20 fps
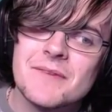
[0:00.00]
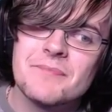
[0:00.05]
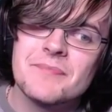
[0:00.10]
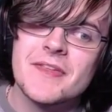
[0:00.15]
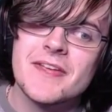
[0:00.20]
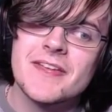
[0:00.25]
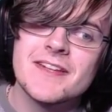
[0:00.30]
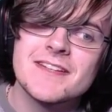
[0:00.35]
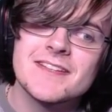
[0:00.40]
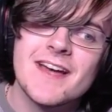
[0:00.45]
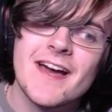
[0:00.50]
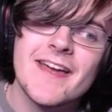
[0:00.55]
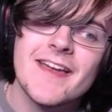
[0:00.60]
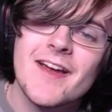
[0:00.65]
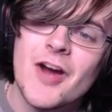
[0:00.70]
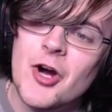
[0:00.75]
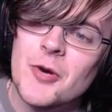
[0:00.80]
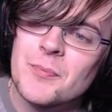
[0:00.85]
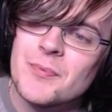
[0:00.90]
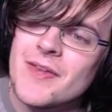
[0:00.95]
something that
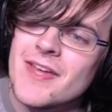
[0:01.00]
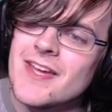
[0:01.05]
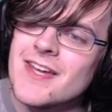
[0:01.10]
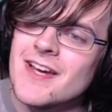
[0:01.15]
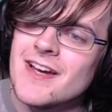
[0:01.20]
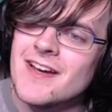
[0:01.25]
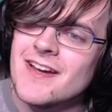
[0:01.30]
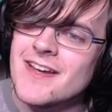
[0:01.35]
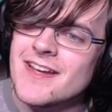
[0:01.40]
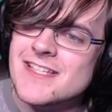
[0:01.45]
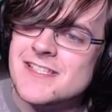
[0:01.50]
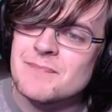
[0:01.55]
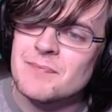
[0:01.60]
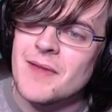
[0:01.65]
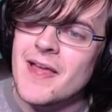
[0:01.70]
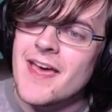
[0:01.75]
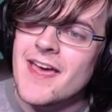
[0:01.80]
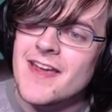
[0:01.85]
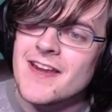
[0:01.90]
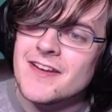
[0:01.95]
I hope they
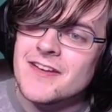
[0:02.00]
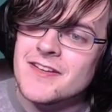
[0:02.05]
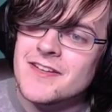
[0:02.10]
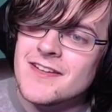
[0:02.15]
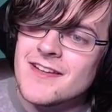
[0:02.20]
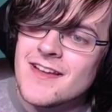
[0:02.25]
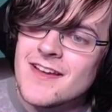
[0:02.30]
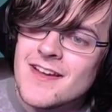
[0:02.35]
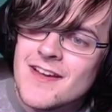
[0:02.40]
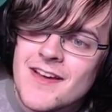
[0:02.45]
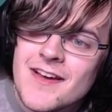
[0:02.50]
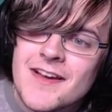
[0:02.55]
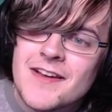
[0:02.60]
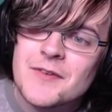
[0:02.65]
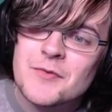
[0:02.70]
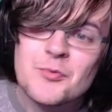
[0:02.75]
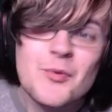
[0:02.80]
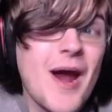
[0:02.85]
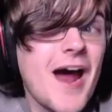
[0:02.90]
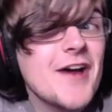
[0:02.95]
explain
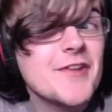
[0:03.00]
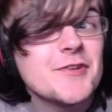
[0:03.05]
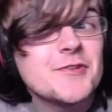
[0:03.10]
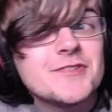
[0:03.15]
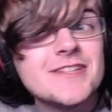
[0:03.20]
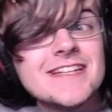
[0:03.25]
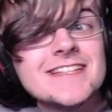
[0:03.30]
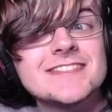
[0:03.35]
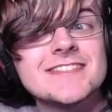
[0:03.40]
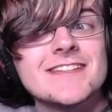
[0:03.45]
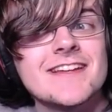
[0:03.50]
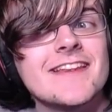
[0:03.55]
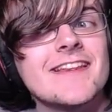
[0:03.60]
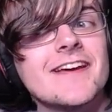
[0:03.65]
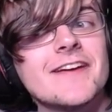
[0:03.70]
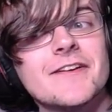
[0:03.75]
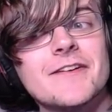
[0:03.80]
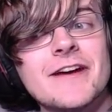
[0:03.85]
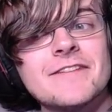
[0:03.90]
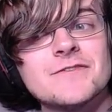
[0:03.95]
rather decently.
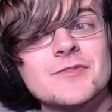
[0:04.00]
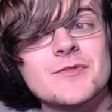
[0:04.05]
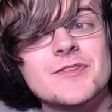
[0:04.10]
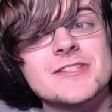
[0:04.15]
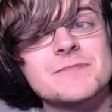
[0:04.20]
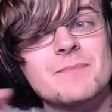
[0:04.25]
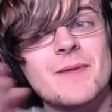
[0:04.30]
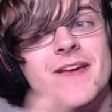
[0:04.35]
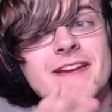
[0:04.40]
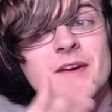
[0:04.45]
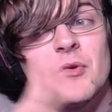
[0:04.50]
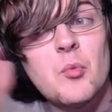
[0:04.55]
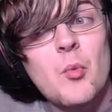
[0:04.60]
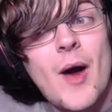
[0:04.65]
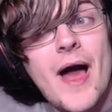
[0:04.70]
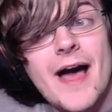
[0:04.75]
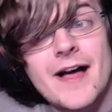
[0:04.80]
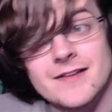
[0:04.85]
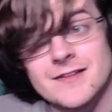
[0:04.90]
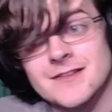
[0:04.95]
They don't have to explain it
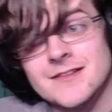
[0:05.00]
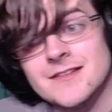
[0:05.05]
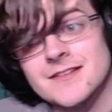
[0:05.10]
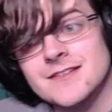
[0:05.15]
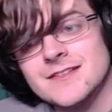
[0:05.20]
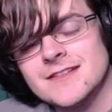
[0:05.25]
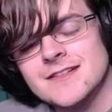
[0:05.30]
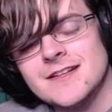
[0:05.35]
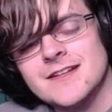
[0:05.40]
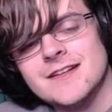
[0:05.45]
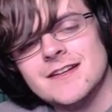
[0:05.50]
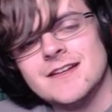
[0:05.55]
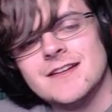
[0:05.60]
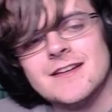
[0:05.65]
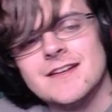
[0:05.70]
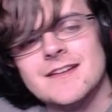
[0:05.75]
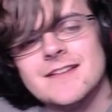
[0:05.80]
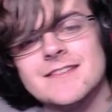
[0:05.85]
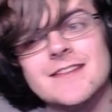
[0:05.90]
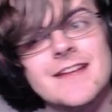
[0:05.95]
well.
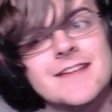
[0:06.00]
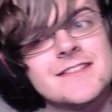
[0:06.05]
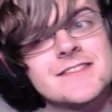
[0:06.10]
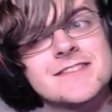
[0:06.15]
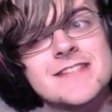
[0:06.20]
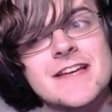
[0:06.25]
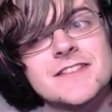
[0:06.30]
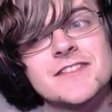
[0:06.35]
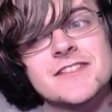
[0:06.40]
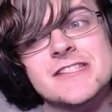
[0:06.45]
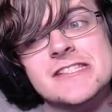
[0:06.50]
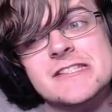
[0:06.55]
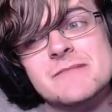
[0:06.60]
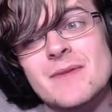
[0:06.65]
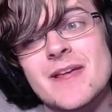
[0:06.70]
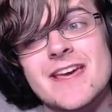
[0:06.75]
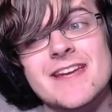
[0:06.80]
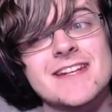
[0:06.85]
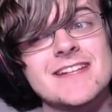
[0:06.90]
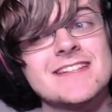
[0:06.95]
They just had to
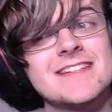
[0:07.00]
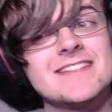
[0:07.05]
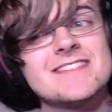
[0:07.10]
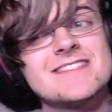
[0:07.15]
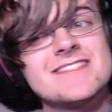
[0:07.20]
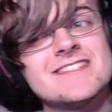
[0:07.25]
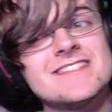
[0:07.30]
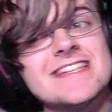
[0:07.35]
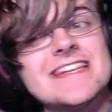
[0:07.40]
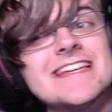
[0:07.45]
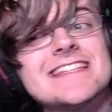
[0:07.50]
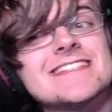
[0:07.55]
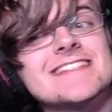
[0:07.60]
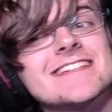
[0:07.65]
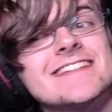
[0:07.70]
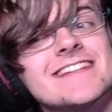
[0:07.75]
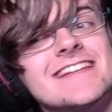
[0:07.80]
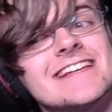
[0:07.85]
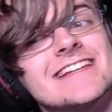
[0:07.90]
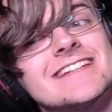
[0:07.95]
explain it
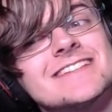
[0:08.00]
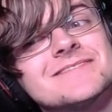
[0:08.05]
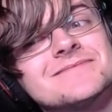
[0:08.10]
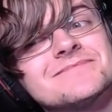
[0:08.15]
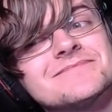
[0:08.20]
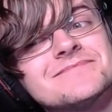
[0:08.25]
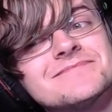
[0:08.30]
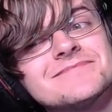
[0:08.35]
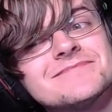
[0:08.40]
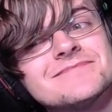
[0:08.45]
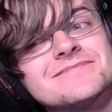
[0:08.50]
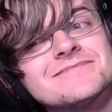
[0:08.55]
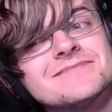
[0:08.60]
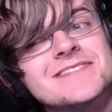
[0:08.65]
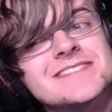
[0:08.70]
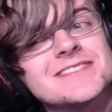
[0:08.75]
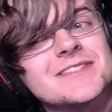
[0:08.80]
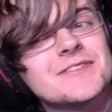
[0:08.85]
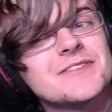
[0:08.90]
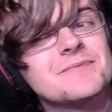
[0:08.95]
decently.
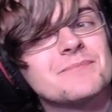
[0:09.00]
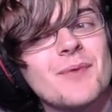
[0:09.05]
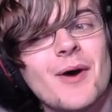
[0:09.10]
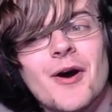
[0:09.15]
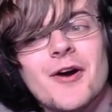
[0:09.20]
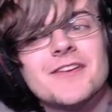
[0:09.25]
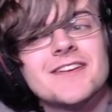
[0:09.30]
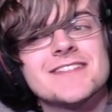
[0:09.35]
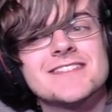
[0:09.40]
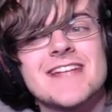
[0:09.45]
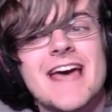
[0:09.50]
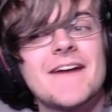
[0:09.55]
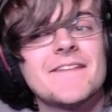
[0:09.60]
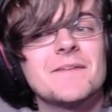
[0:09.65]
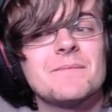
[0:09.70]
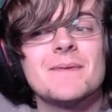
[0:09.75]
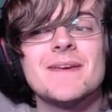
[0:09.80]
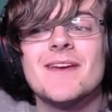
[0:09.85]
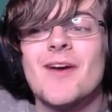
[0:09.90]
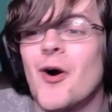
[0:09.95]
So the bar doesn't
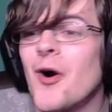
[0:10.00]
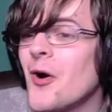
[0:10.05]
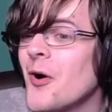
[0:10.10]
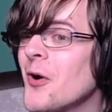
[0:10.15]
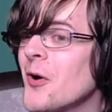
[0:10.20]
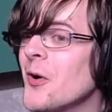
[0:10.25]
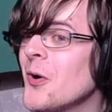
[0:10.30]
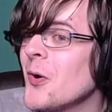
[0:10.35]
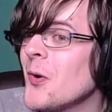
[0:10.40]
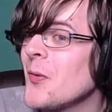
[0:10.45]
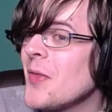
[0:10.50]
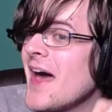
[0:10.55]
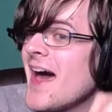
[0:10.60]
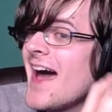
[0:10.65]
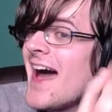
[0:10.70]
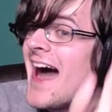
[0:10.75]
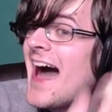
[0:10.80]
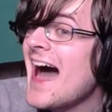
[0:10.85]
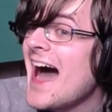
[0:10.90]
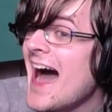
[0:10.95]
have to be all
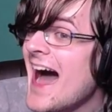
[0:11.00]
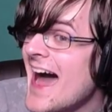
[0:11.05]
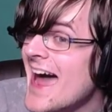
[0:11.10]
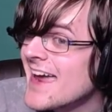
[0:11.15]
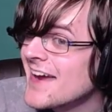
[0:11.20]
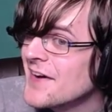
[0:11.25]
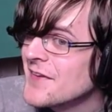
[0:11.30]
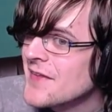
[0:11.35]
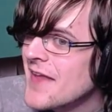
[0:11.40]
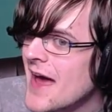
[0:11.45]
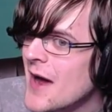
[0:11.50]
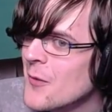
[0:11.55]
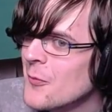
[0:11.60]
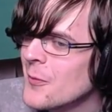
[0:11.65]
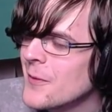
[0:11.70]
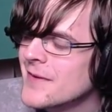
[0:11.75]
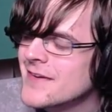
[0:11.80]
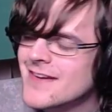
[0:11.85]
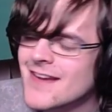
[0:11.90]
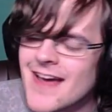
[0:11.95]
that high on
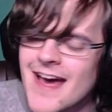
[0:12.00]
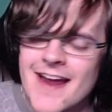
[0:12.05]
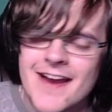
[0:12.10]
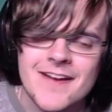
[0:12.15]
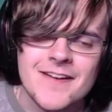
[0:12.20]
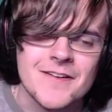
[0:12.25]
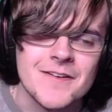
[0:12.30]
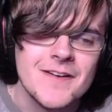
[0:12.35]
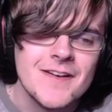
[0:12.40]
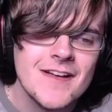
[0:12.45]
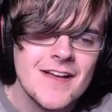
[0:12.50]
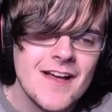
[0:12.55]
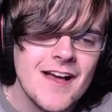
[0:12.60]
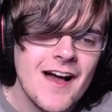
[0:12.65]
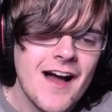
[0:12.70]
that one. I don't know.